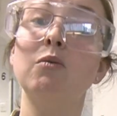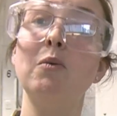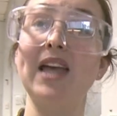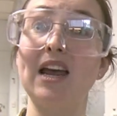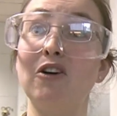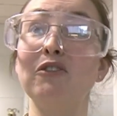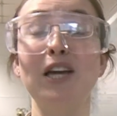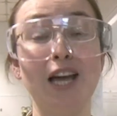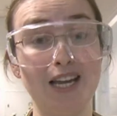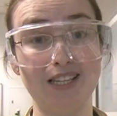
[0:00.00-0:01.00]
What we're getting off
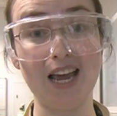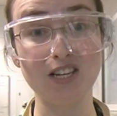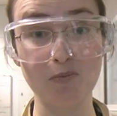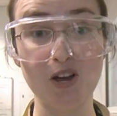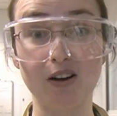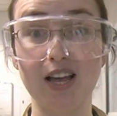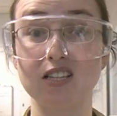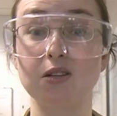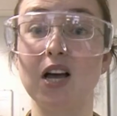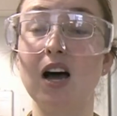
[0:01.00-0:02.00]
is HBr
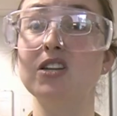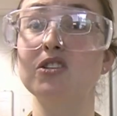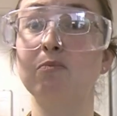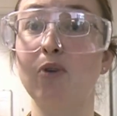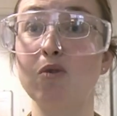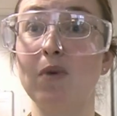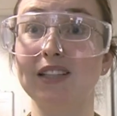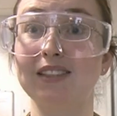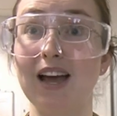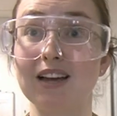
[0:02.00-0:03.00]
gas, so it's hydrogen
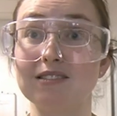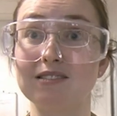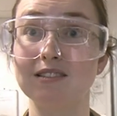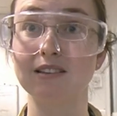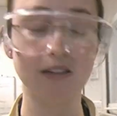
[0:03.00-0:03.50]
bromide gas.